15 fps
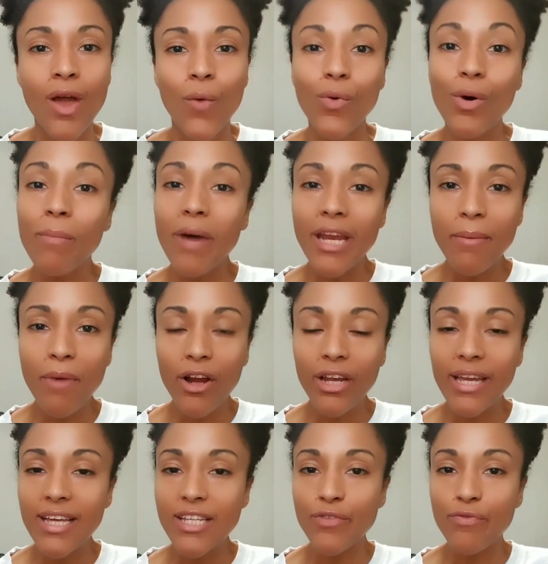Well, money
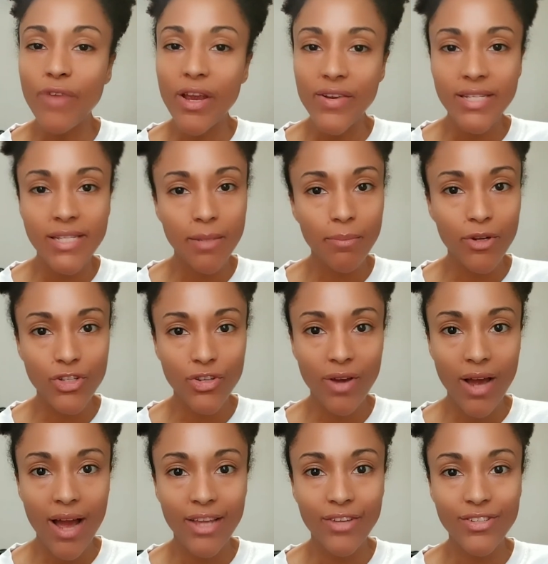market is very similar to a
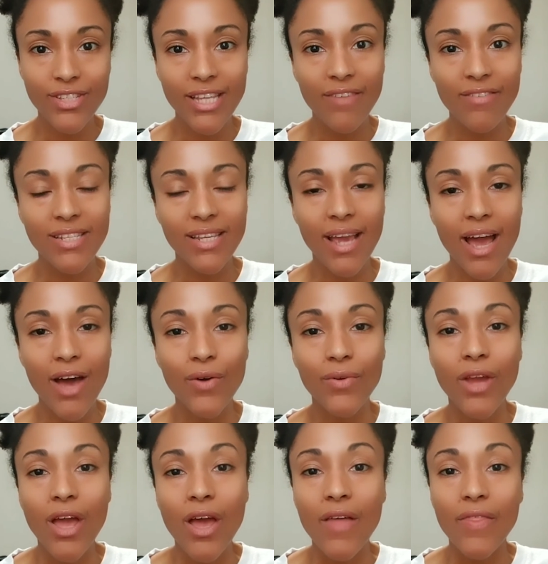high yield savings account.
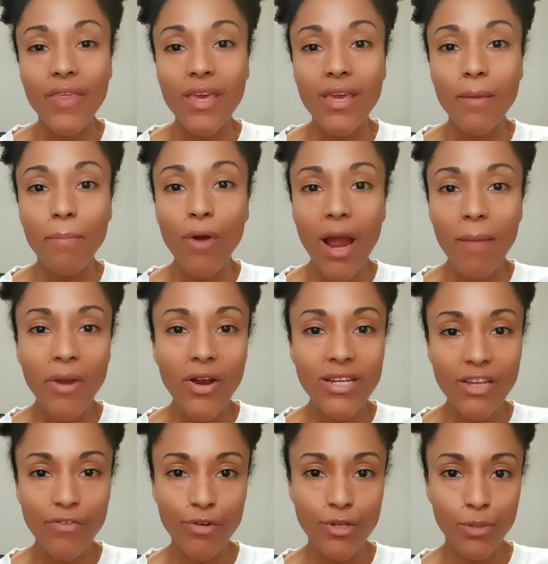The primary
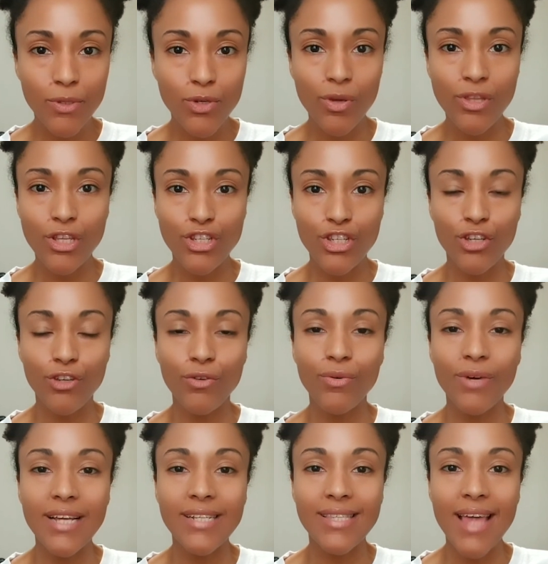difference between the
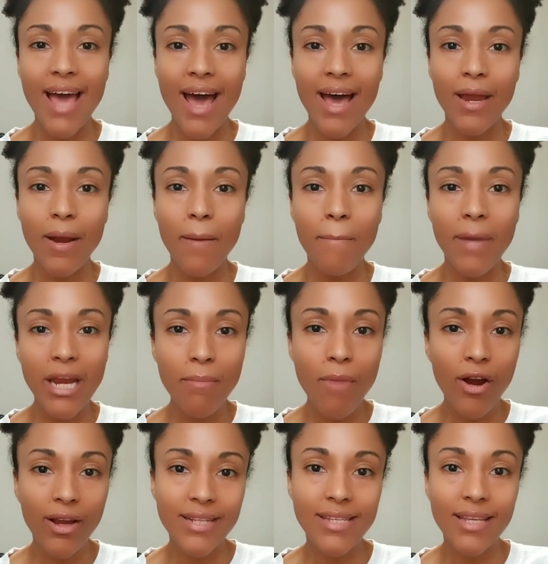two is that money
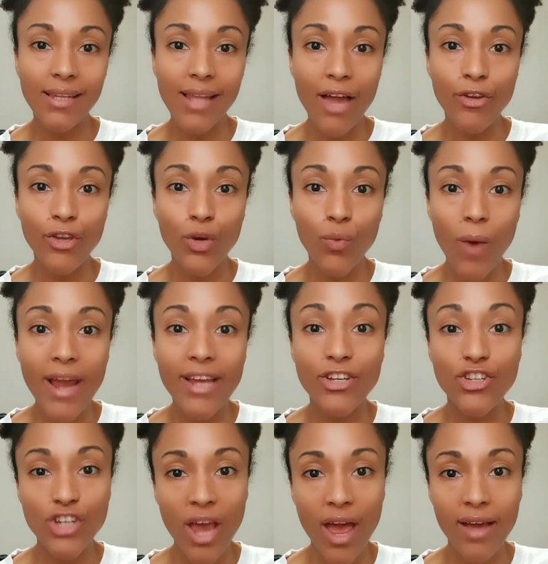markets allow you to write
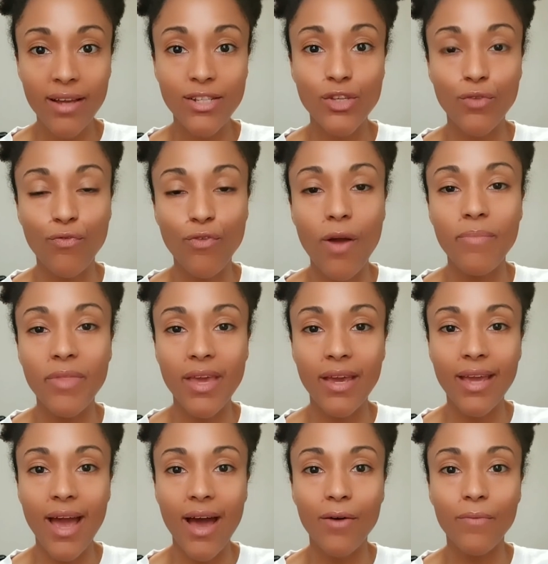checks from the
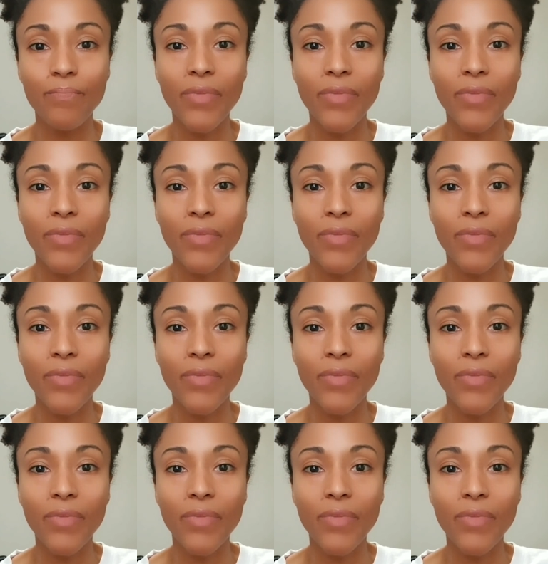account.